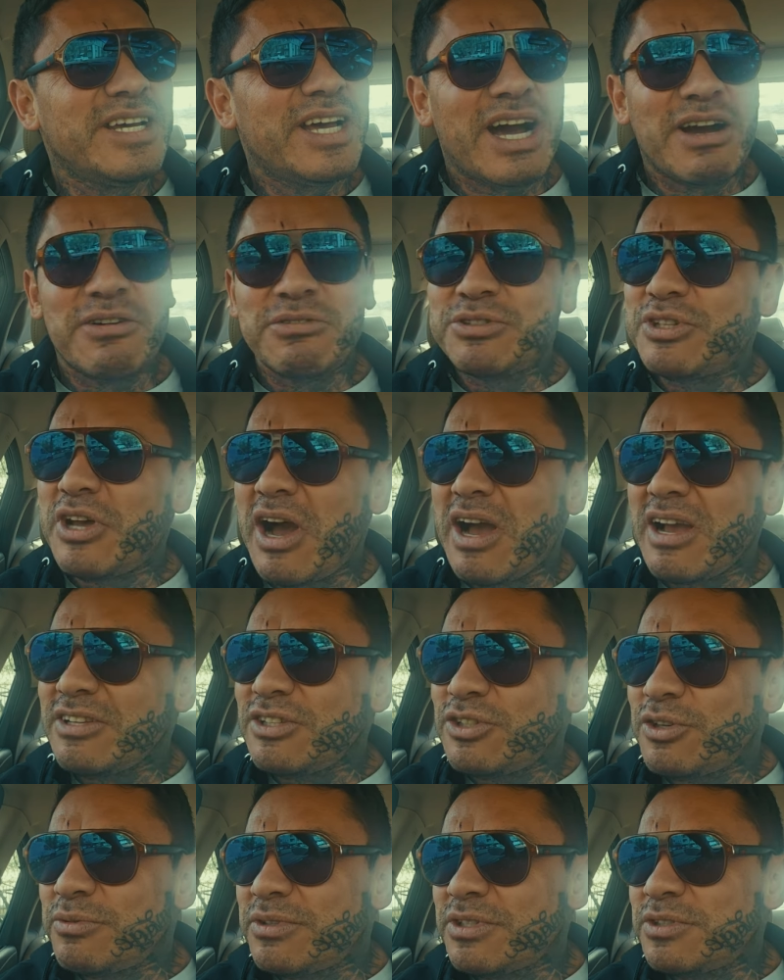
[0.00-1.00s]
I was talking
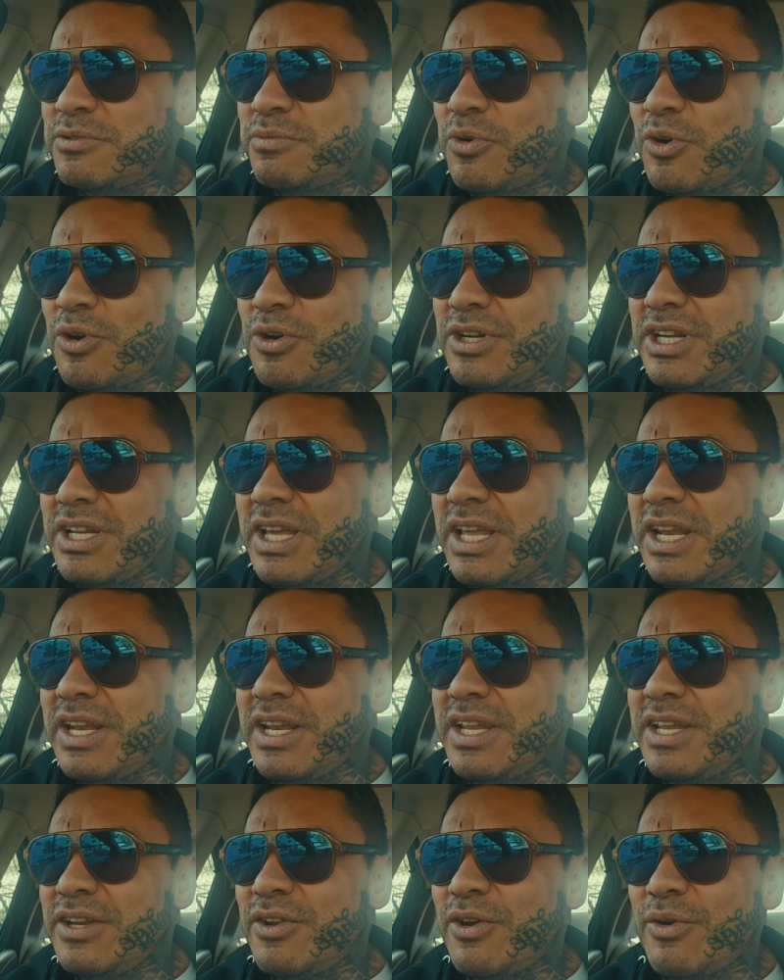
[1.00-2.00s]
to him this morning, and,
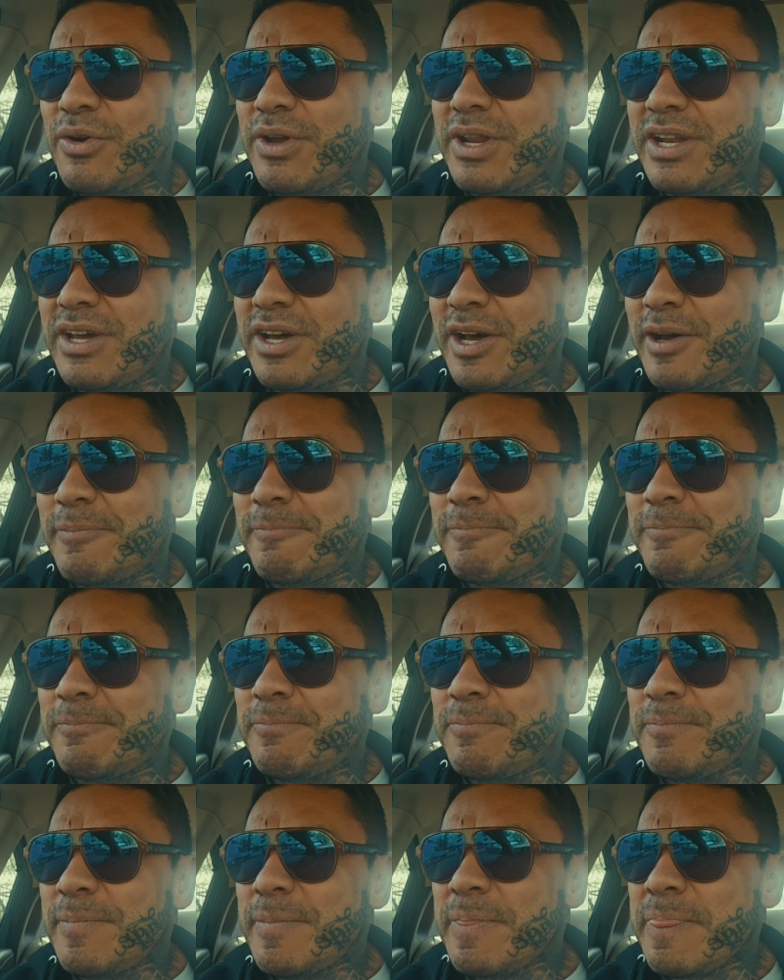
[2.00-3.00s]
you know, and
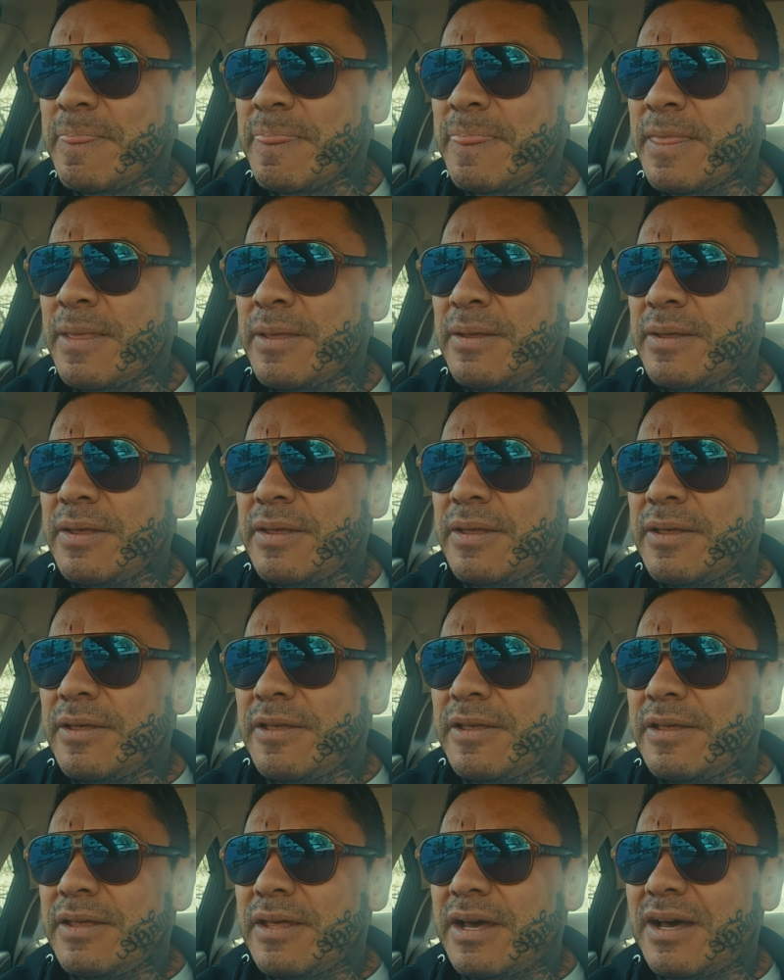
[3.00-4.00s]

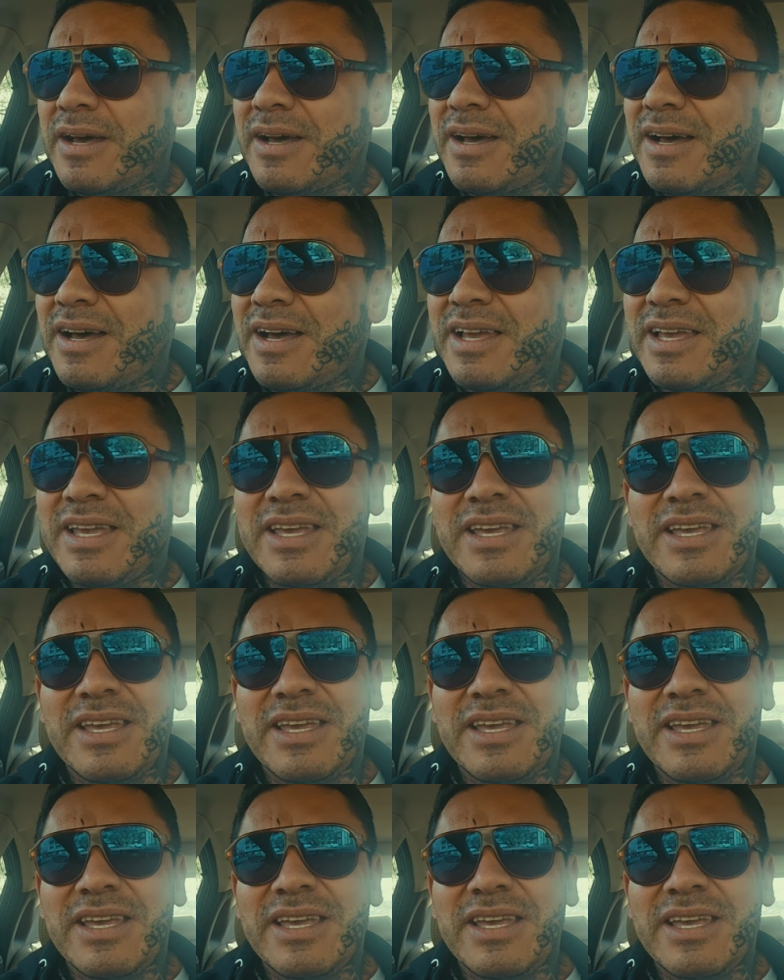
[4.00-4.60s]
I